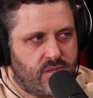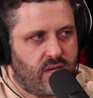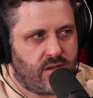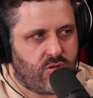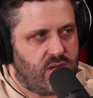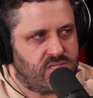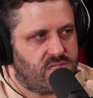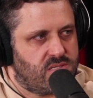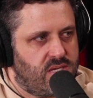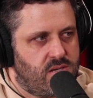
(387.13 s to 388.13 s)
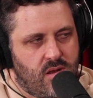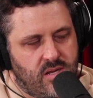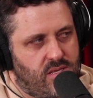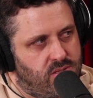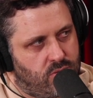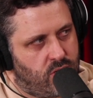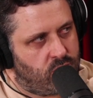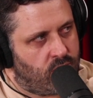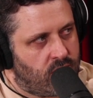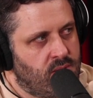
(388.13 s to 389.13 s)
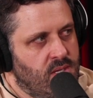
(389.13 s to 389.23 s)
kind of crisis later on down the road where